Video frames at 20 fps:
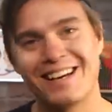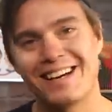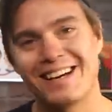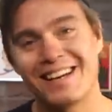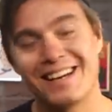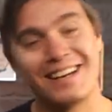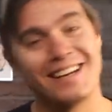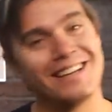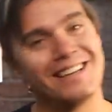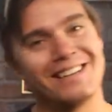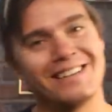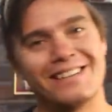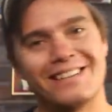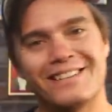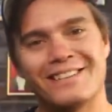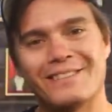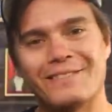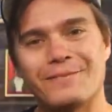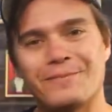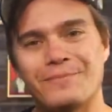
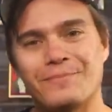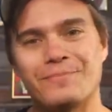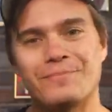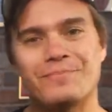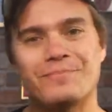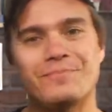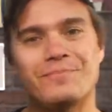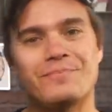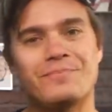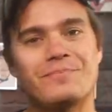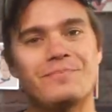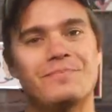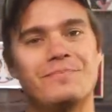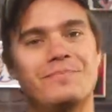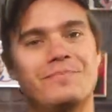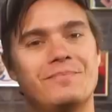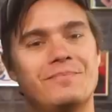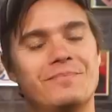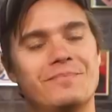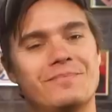
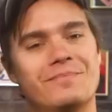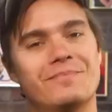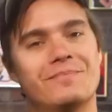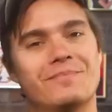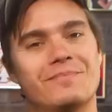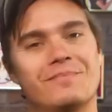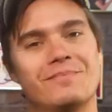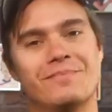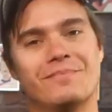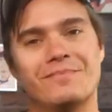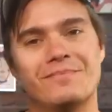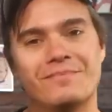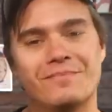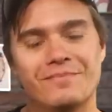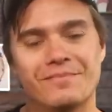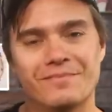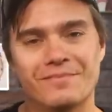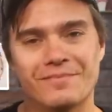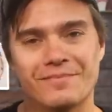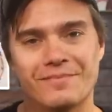
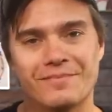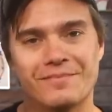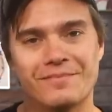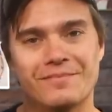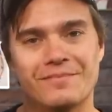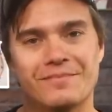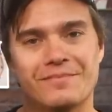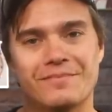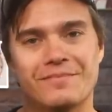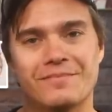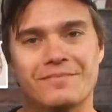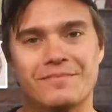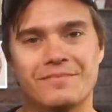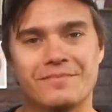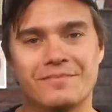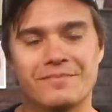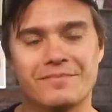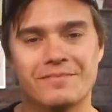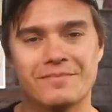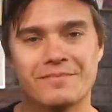
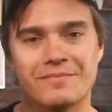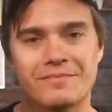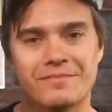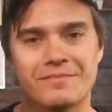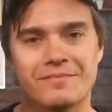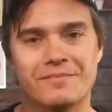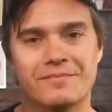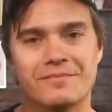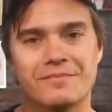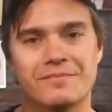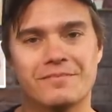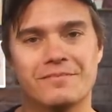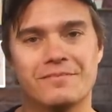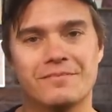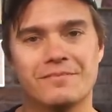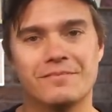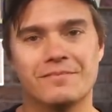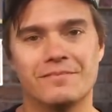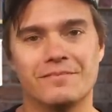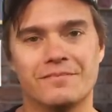
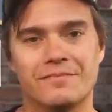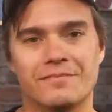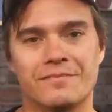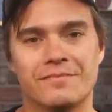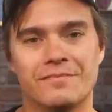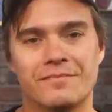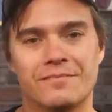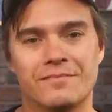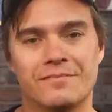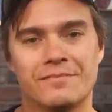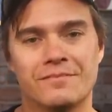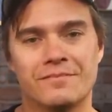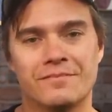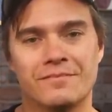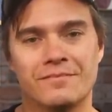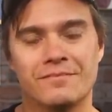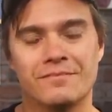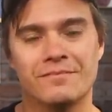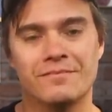[no speech]